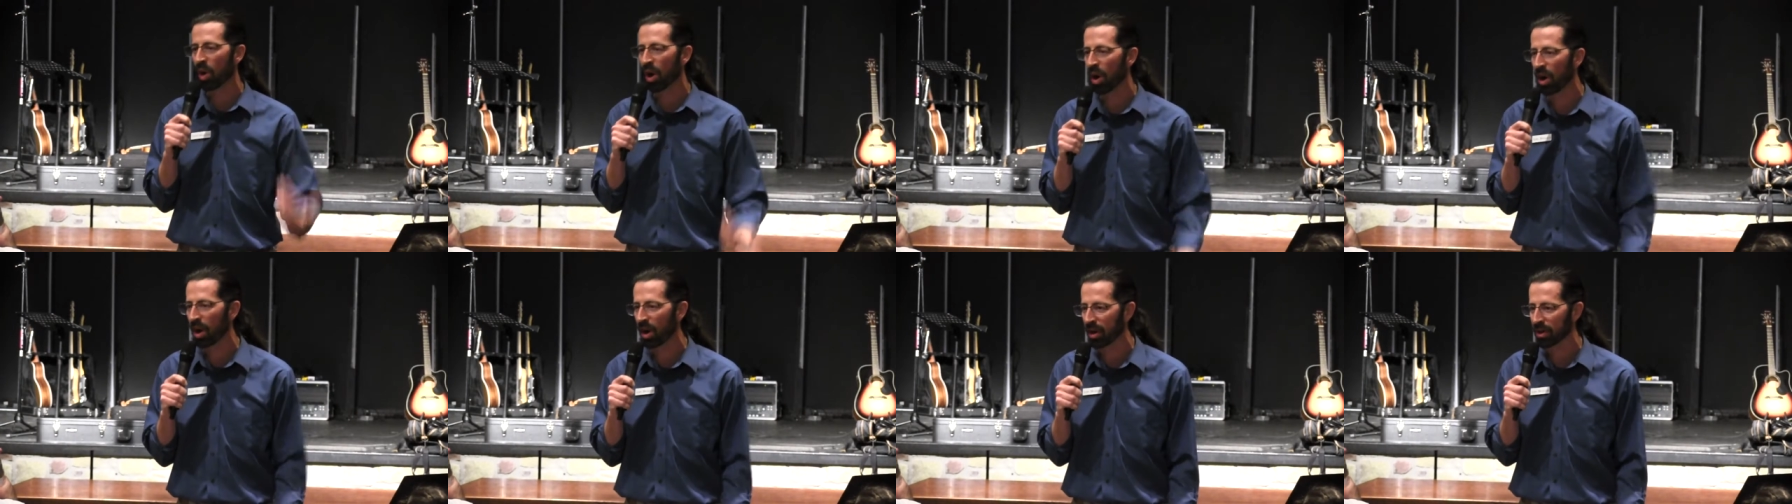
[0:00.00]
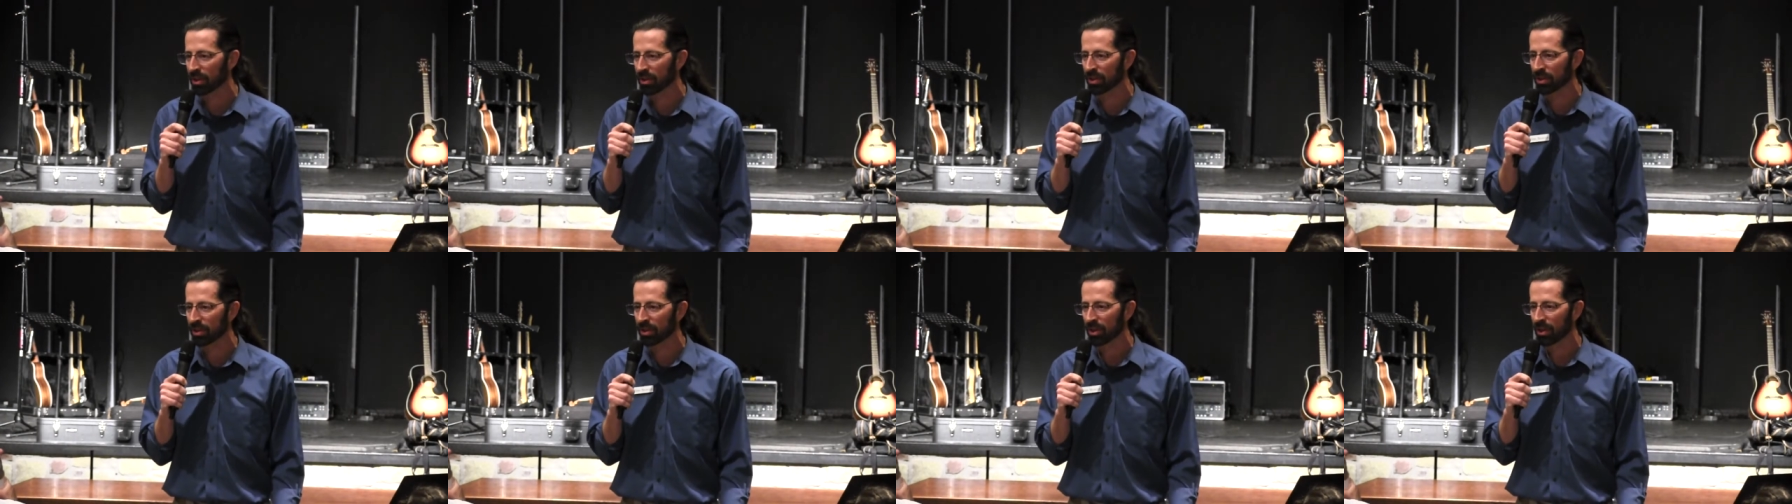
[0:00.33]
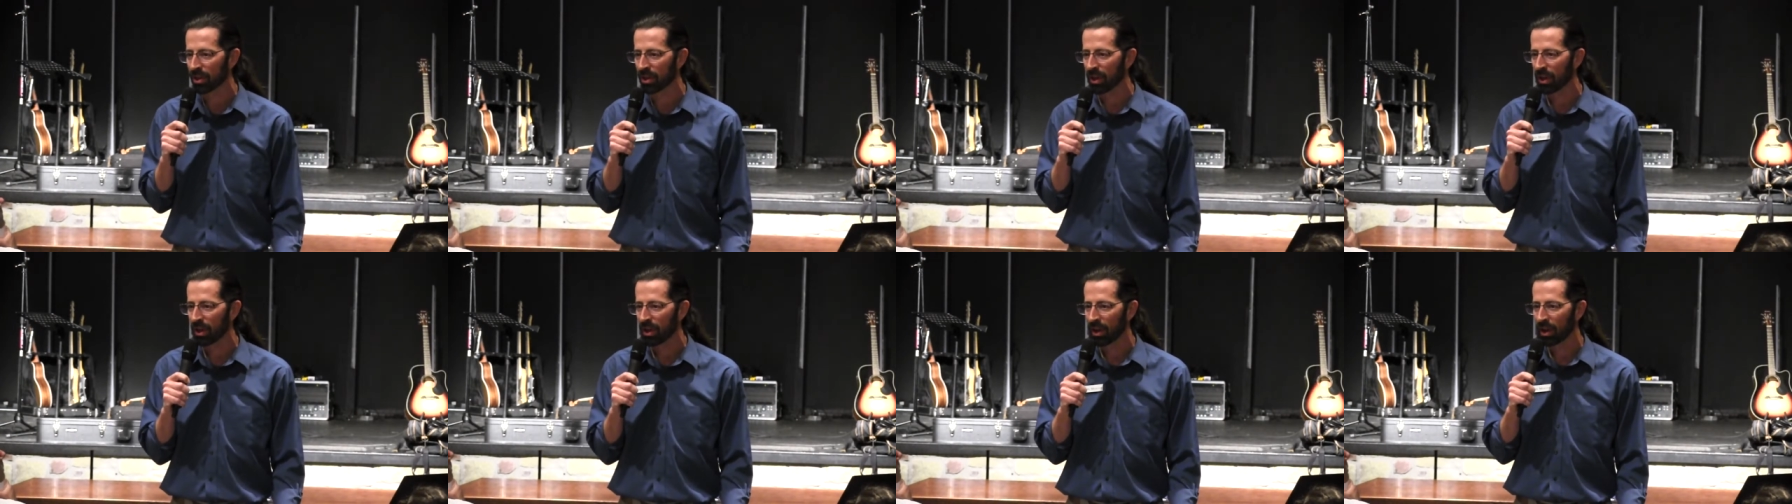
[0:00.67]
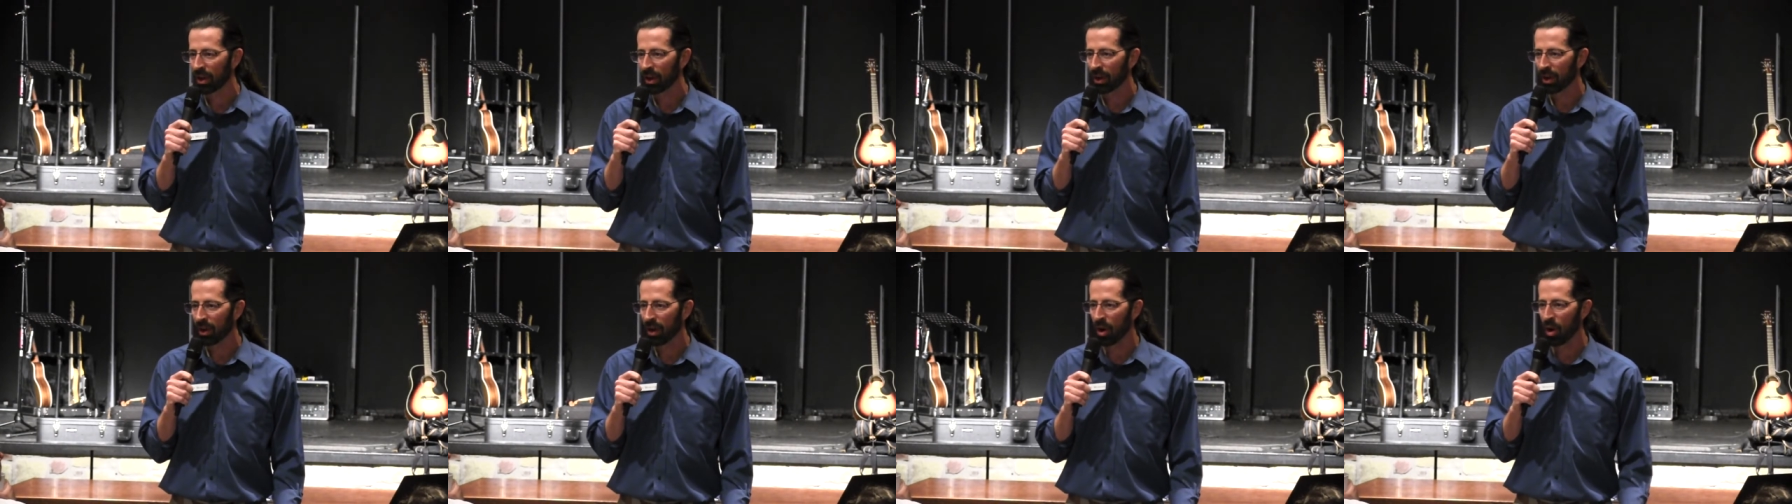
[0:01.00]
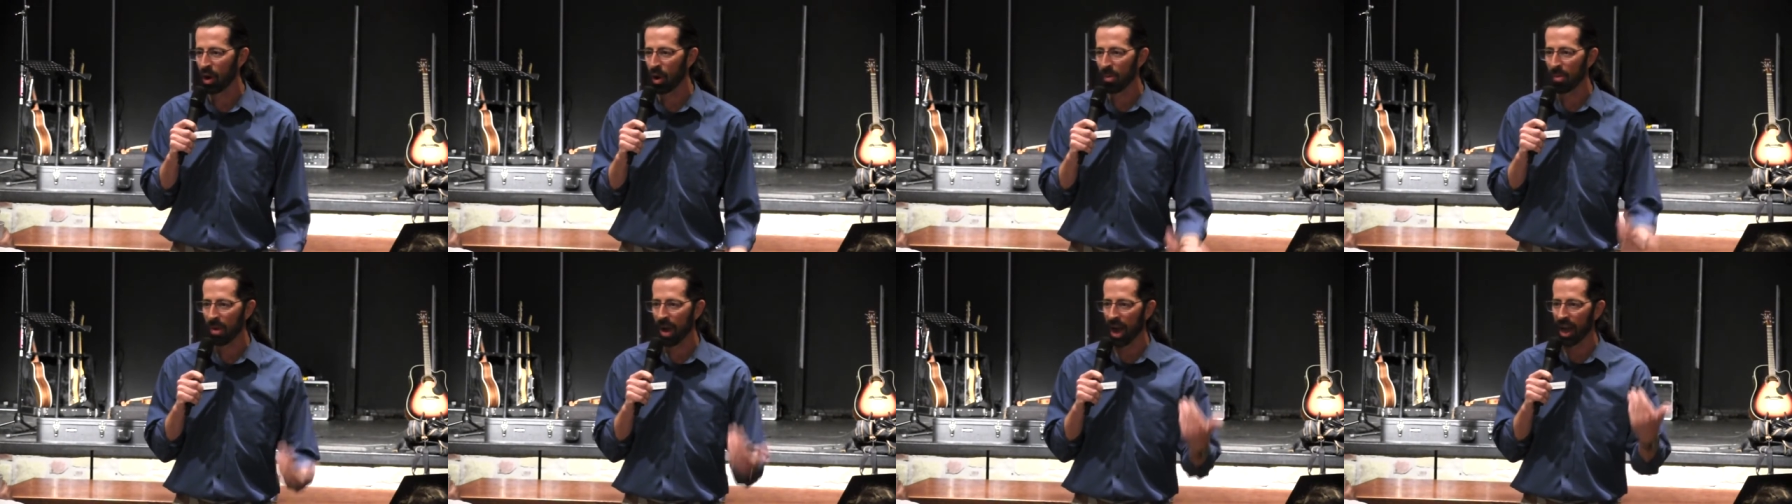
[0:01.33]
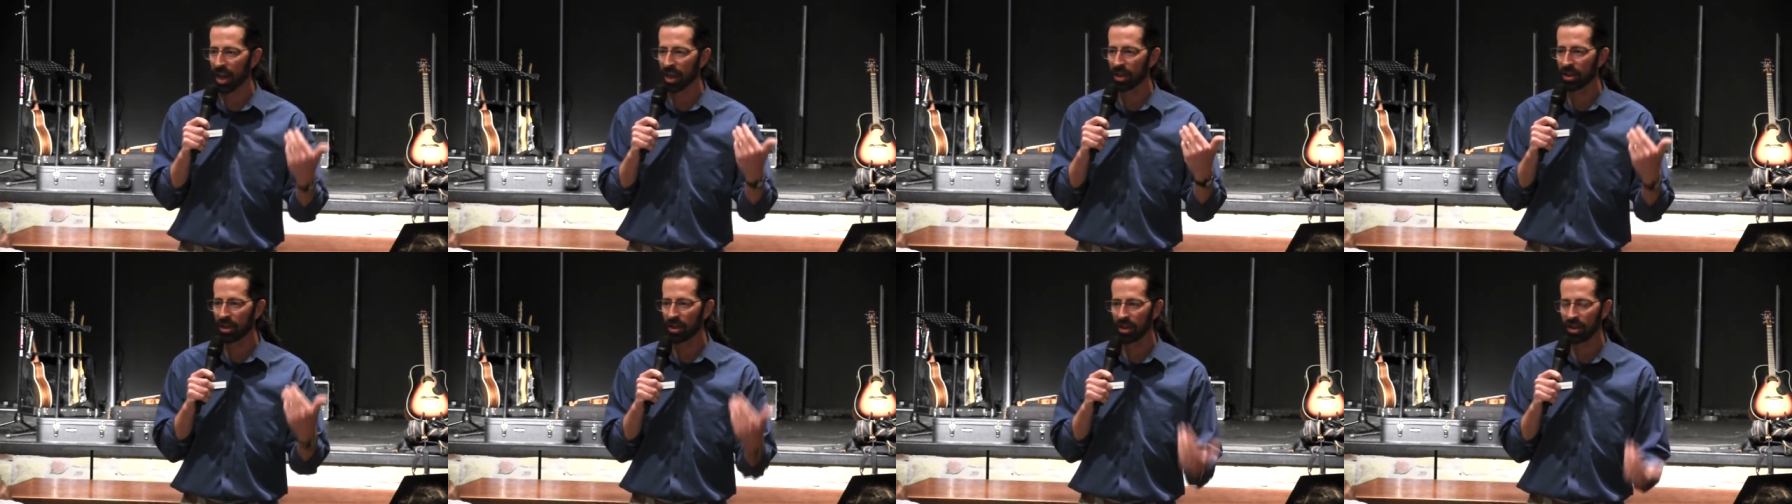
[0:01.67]
words. Oh
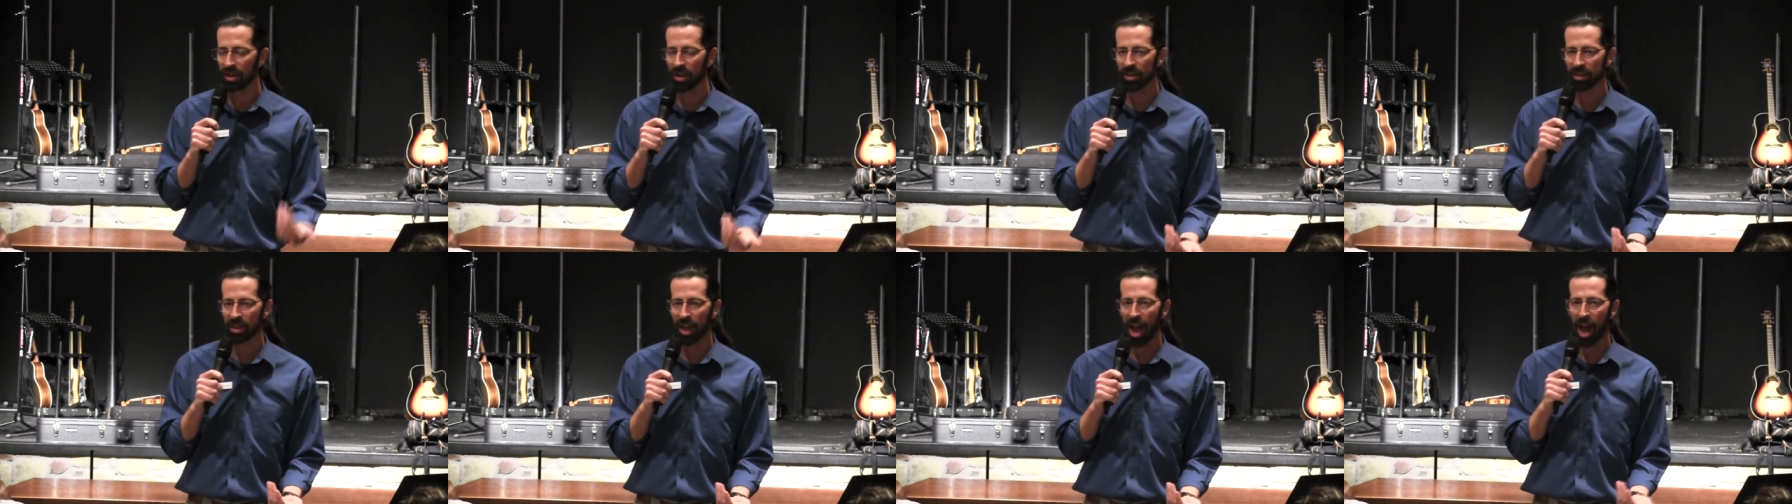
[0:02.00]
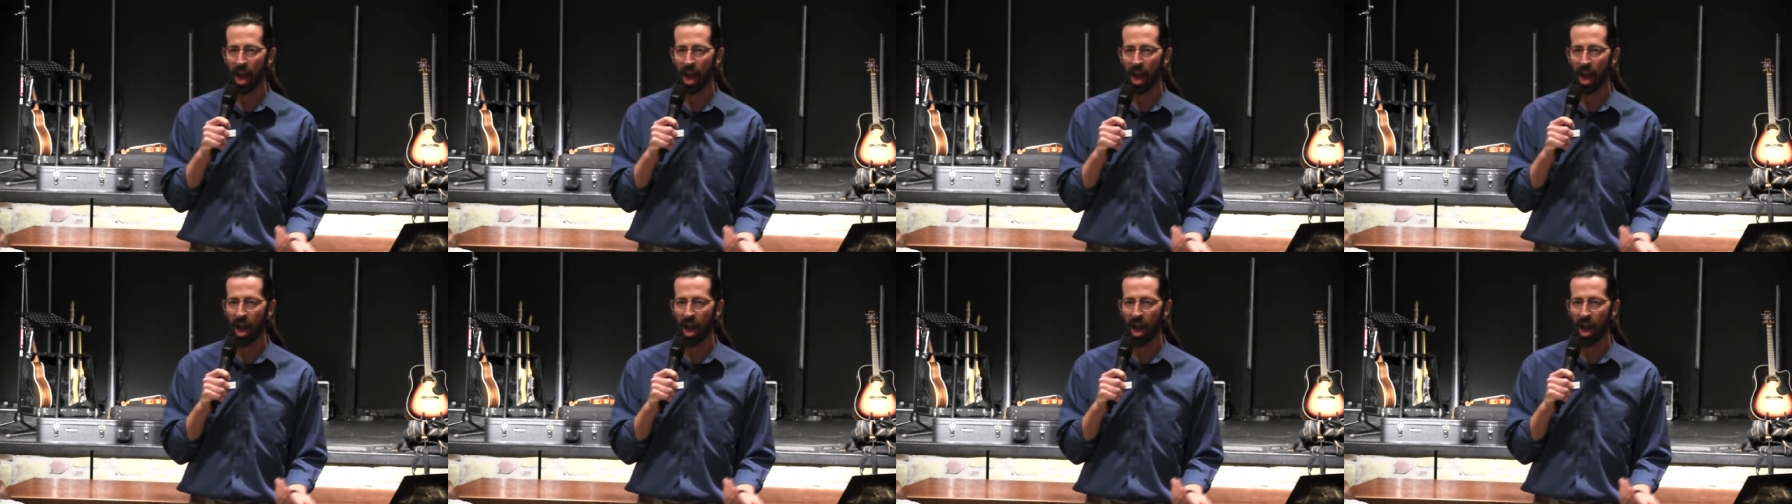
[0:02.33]
my goodness,